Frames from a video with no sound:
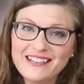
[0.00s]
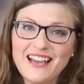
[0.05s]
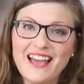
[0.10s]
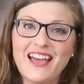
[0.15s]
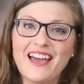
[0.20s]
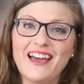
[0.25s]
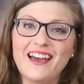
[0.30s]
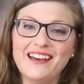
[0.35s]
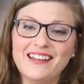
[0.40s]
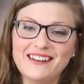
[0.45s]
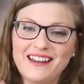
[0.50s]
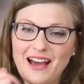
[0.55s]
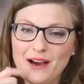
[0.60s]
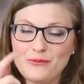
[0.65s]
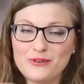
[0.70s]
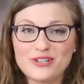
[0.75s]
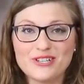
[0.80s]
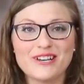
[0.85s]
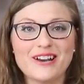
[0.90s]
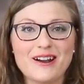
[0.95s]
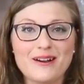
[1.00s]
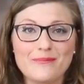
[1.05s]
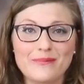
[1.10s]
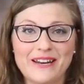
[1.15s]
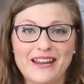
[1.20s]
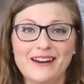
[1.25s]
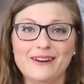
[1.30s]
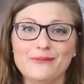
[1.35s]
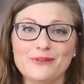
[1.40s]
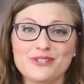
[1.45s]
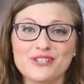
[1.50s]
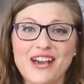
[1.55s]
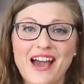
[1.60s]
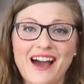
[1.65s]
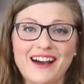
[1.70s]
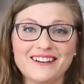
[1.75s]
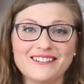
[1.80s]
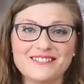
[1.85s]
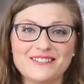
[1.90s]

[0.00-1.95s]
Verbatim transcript: and I would share a banana with Jack.